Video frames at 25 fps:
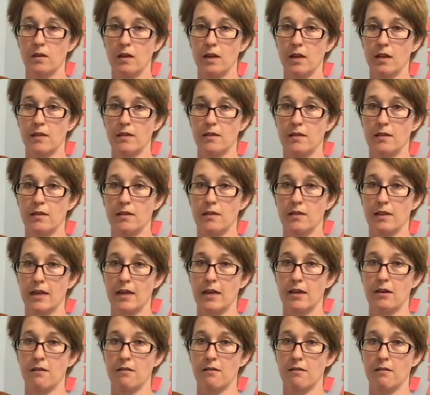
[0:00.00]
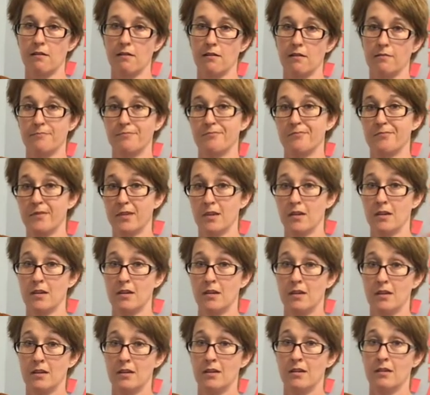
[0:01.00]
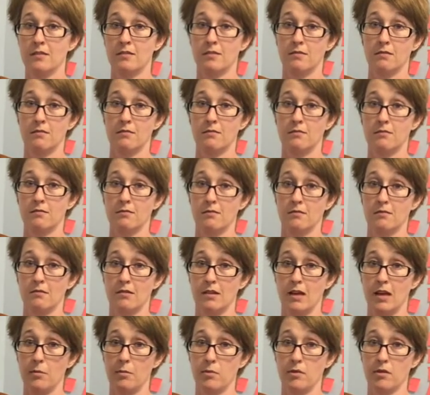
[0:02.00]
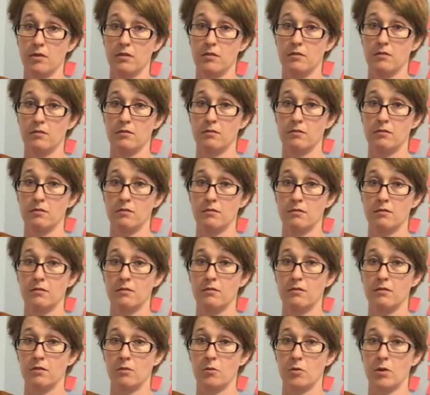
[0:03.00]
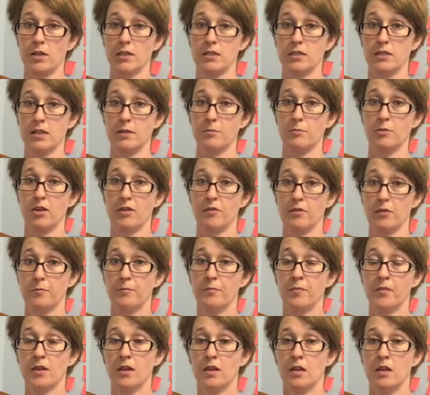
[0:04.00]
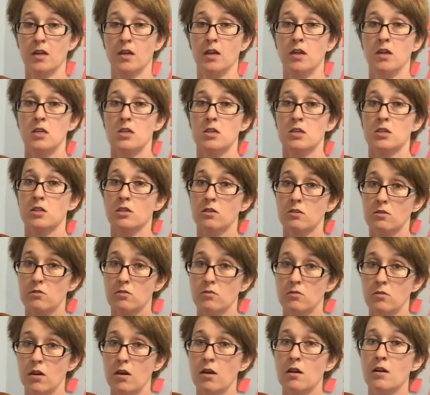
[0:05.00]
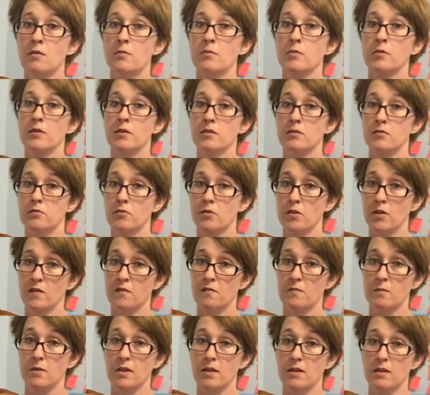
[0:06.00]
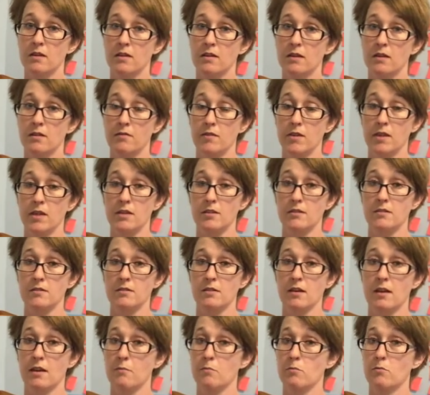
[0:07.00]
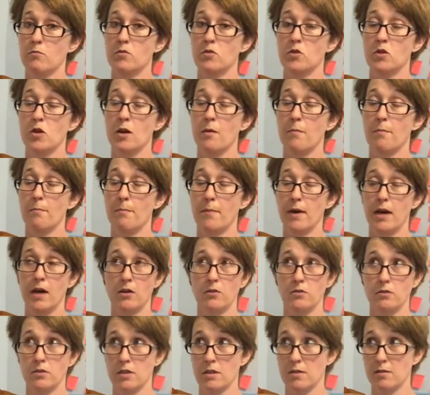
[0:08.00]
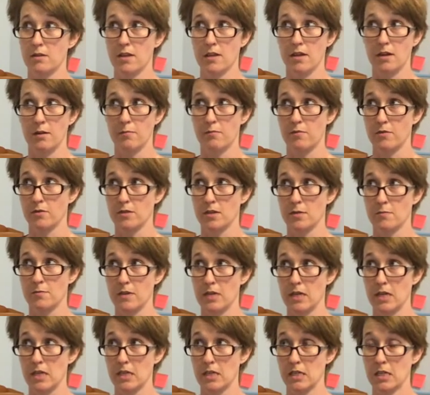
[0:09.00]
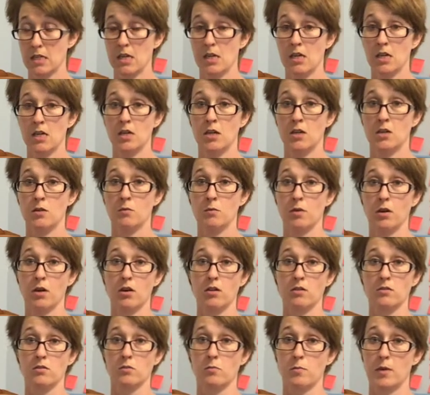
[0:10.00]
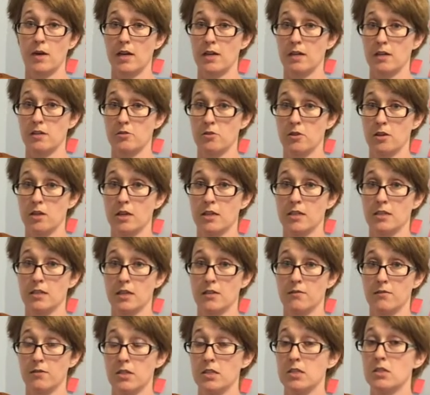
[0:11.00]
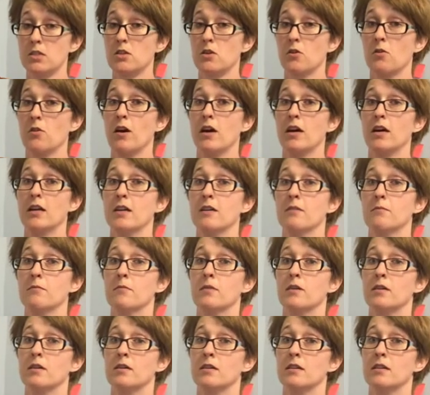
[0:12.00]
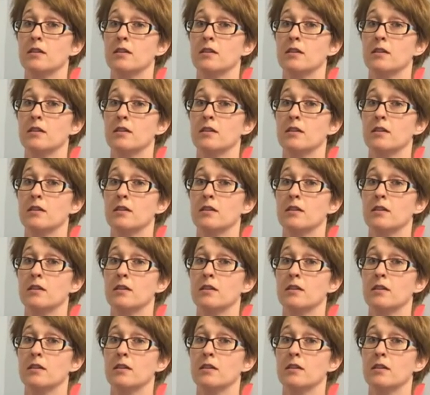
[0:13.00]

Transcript: and they are napping, quiet time, whatever. So please forgive me in advance. I'm bound to get up for something. We are also potty training David, so I am